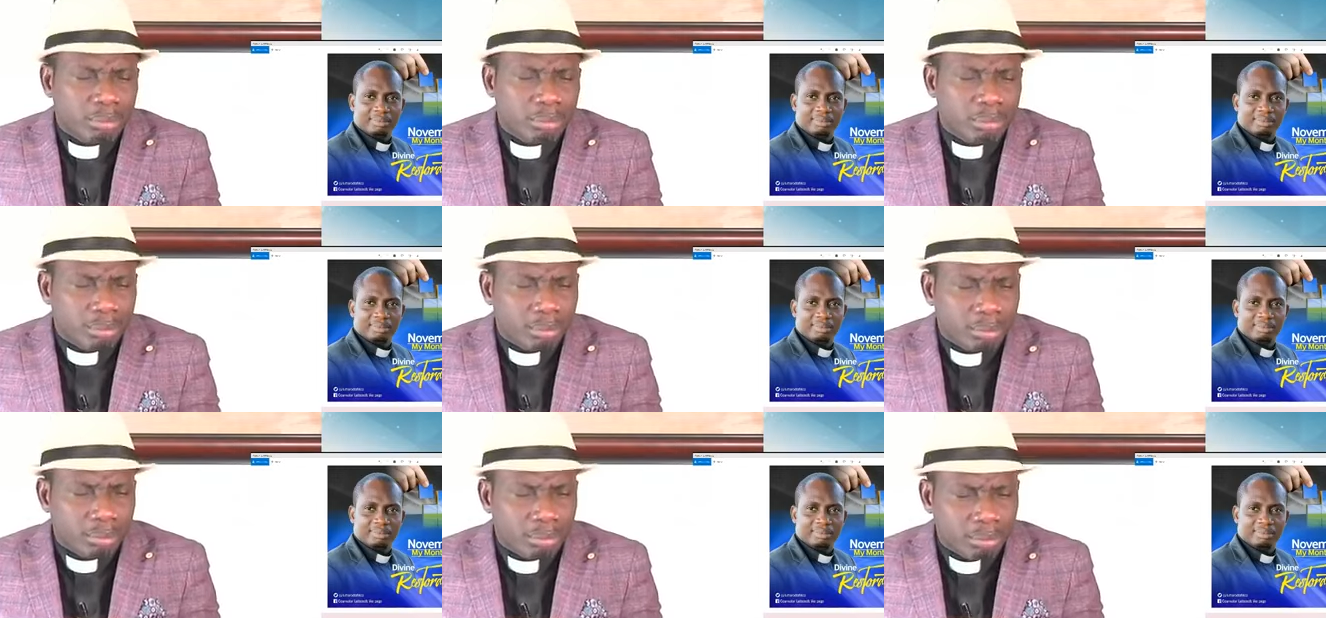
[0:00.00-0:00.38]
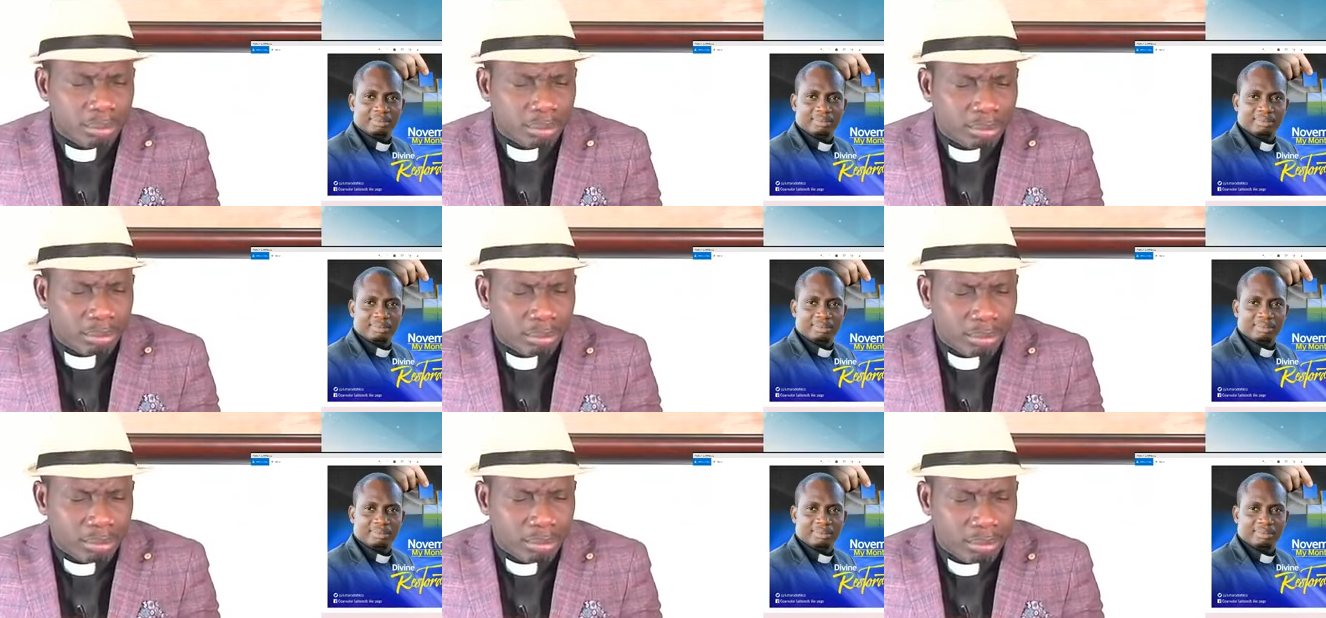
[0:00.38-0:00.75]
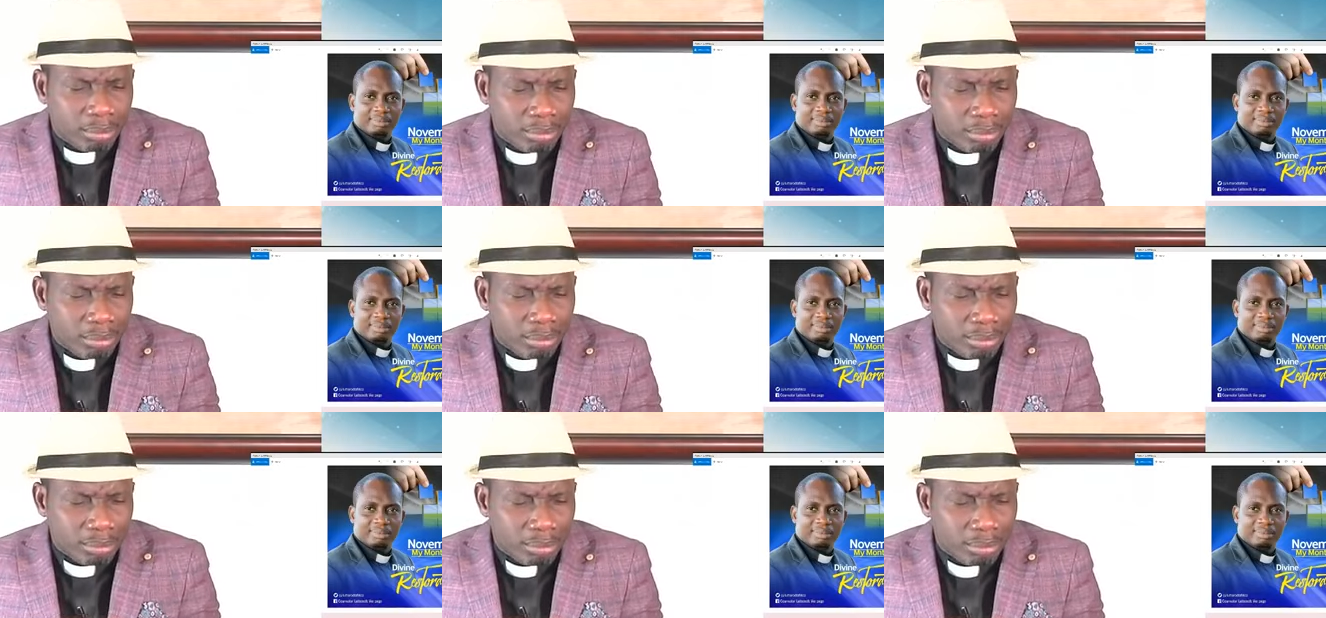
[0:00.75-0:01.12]

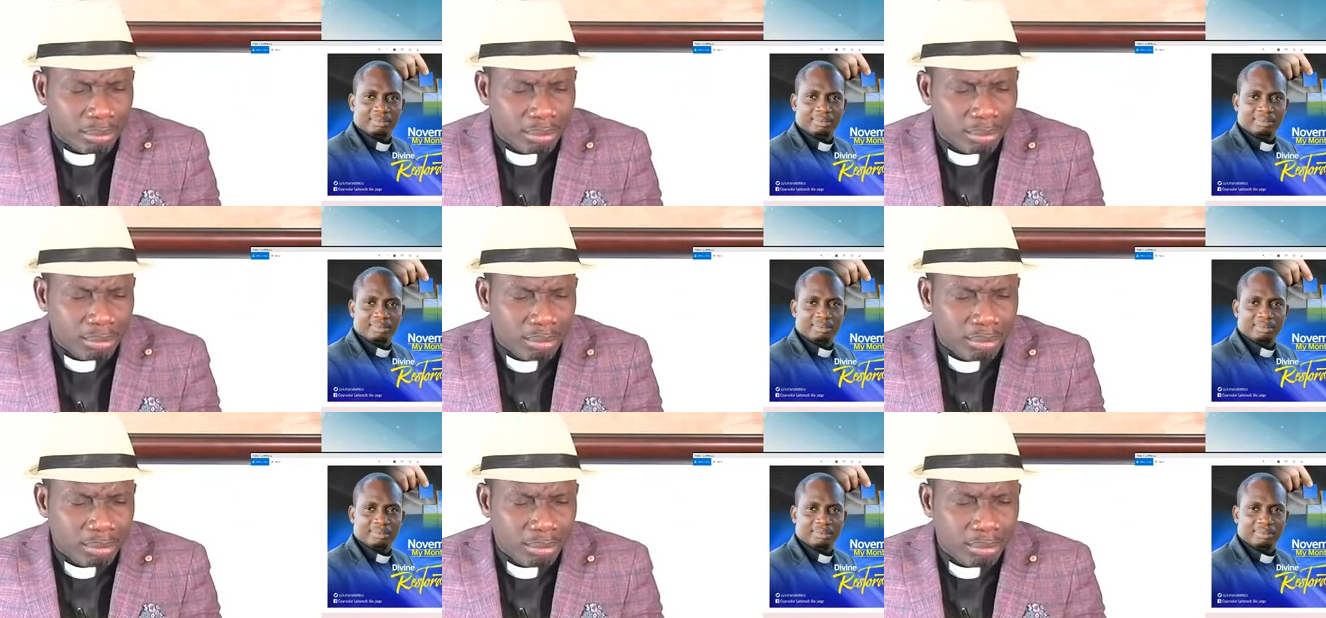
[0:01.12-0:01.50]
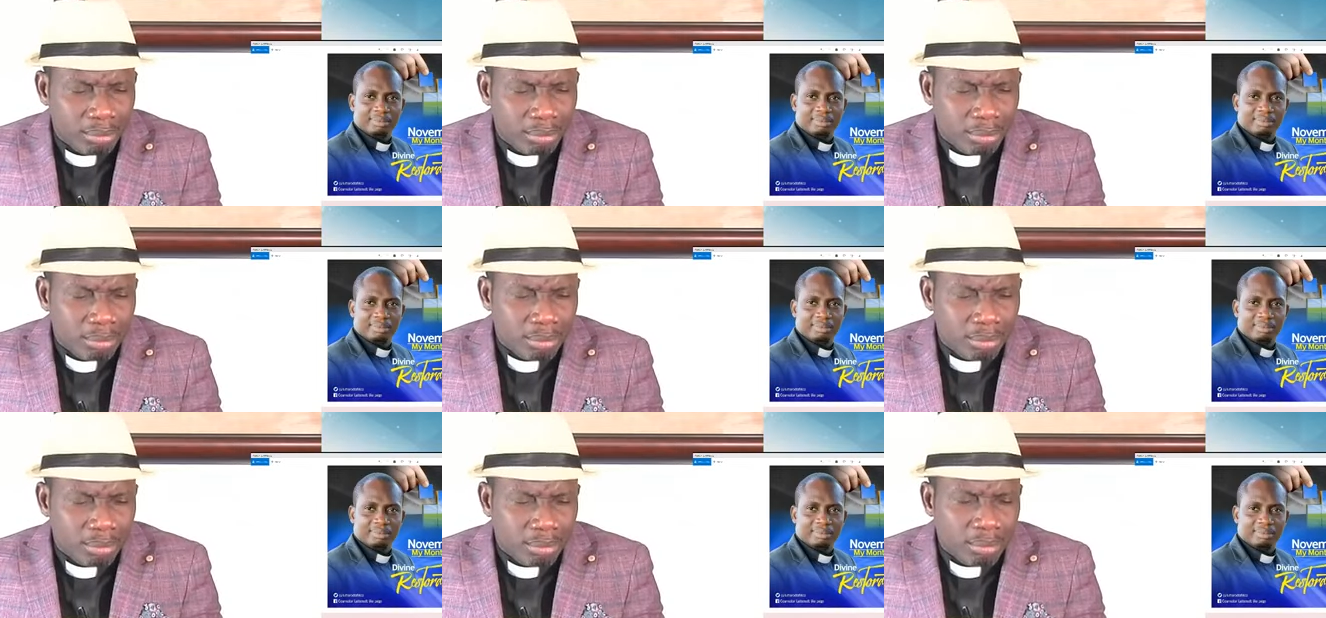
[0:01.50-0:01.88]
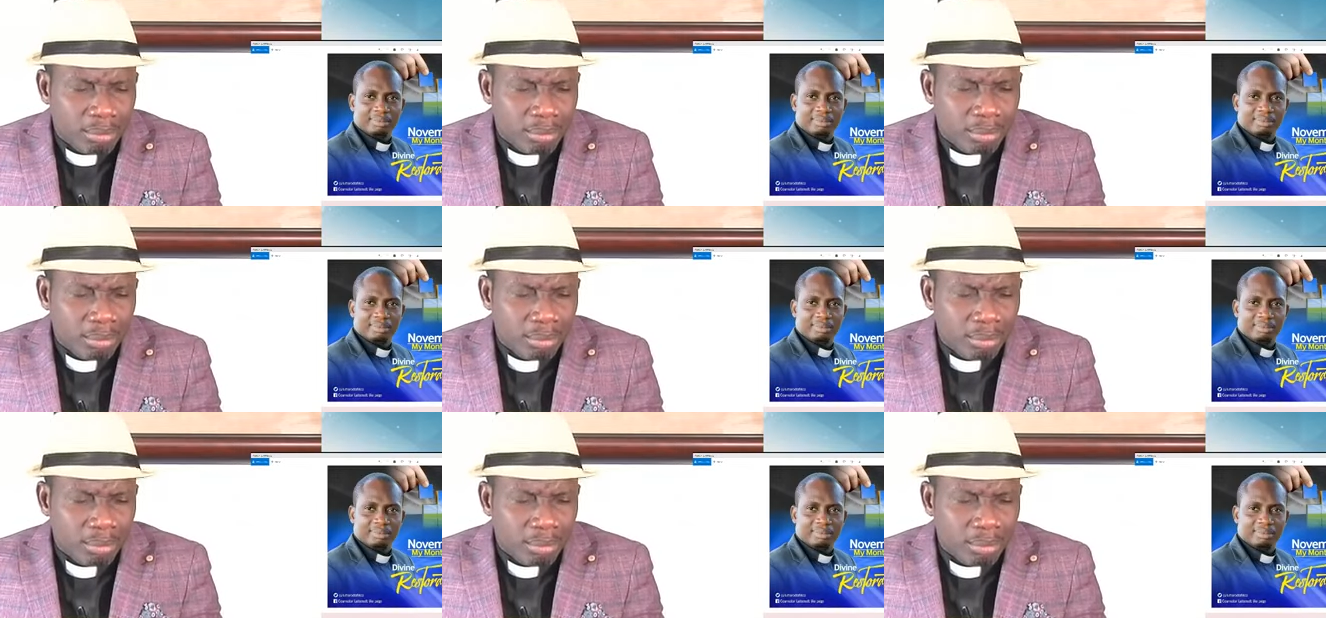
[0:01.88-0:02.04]
[no speech]